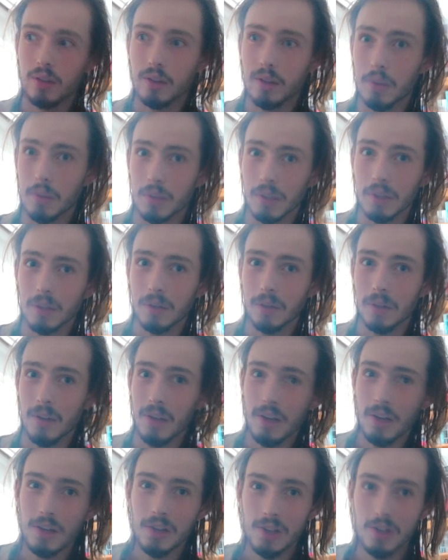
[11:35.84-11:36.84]
There we go.
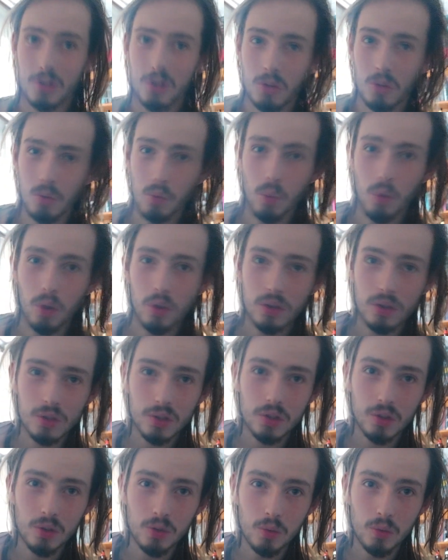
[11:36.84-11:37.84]
2 1
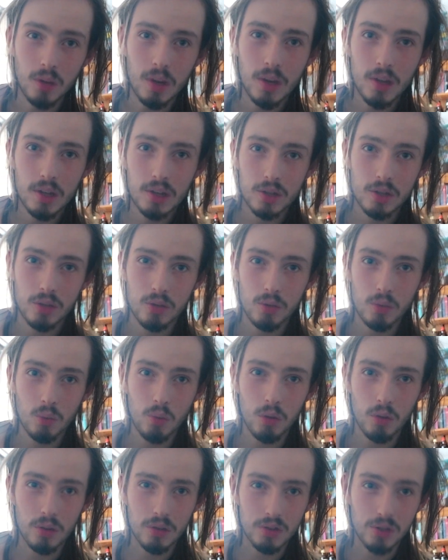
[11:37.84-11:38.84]
2 2
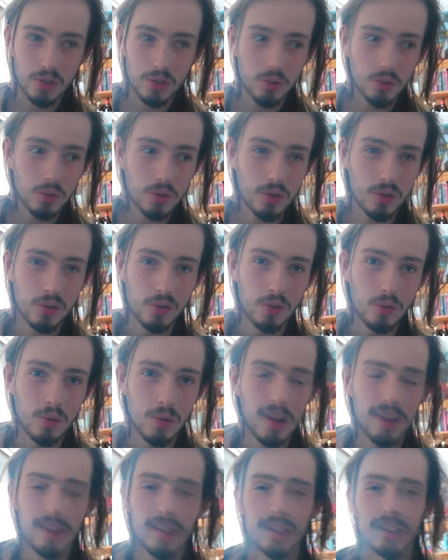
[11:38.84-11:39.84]
1 2 2,
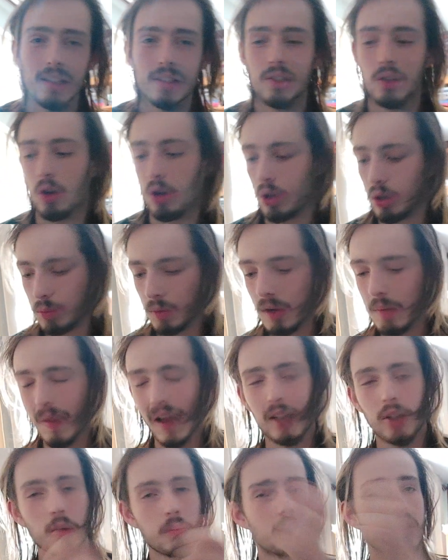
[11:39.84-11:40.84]
and that gets you all the way
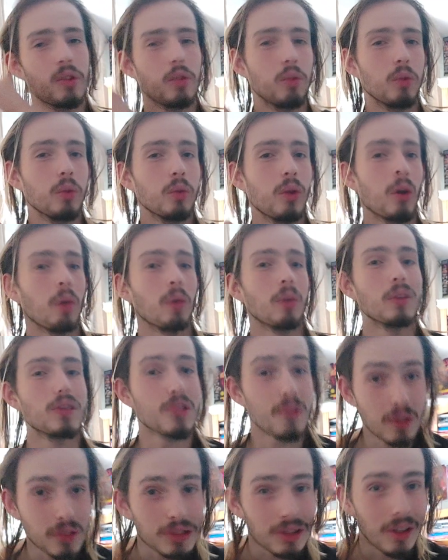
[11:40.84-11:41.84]
back up to the root note.
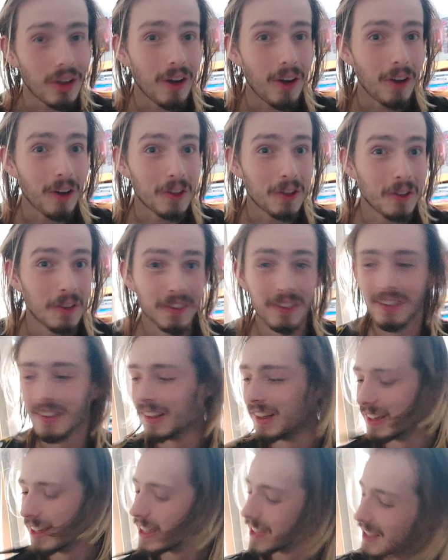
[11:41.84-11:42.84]
All good.
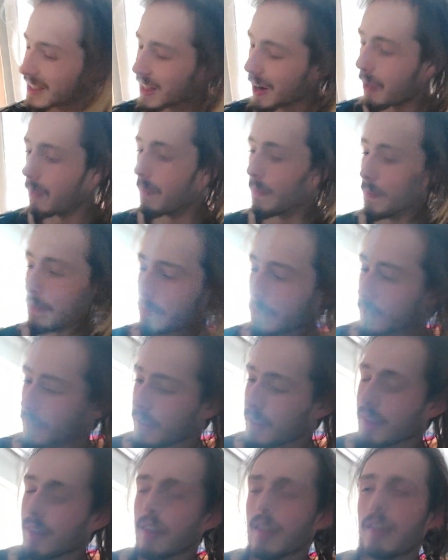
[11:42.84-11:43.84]
So
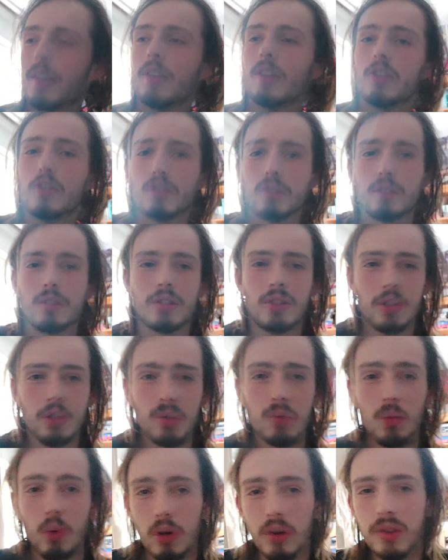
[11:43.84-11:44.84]

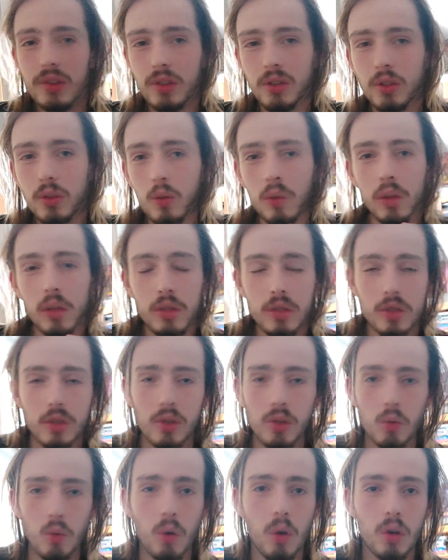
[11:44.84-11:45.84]
2 1 2
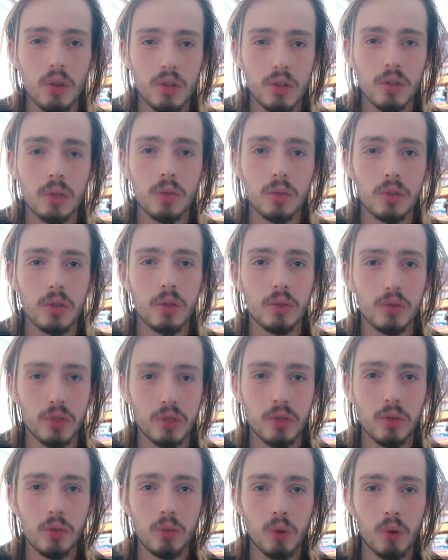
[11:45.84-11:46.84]
2 1 2 2
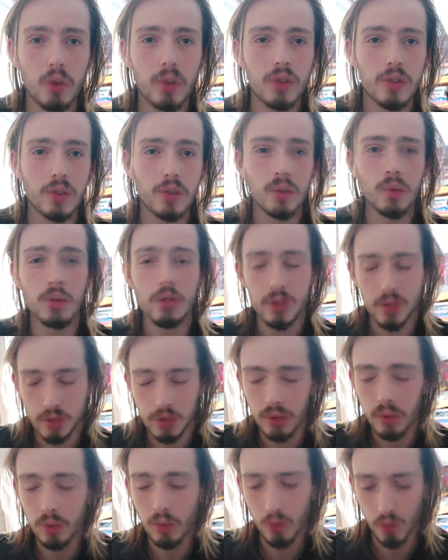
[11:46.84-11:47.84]
2 1 2
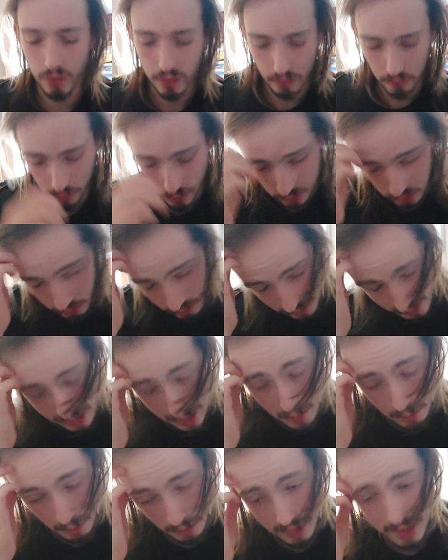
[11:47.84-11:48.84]
2 1 2 2.
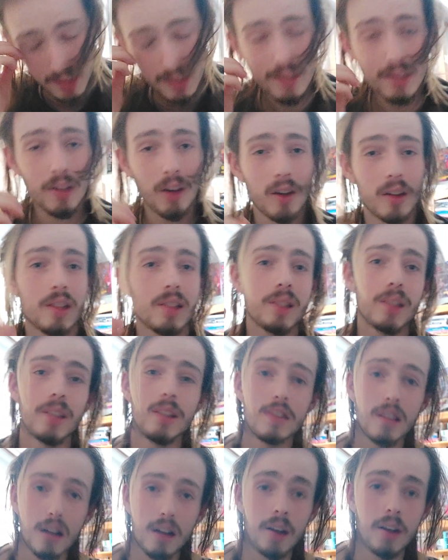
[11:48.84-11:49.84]
That one is honestly
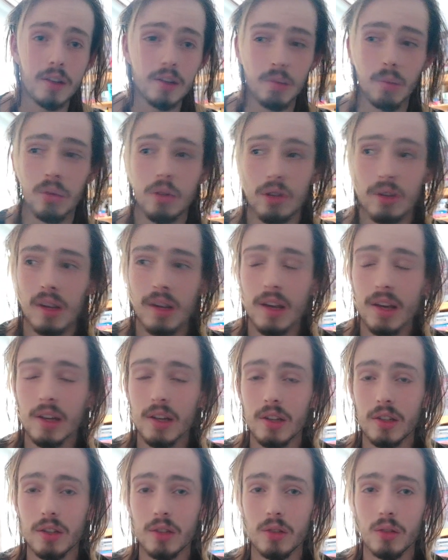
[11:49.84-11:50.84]
the hardest one
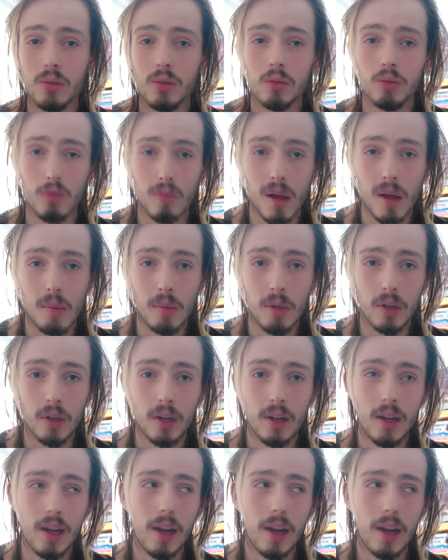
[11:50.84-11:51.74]
to remember.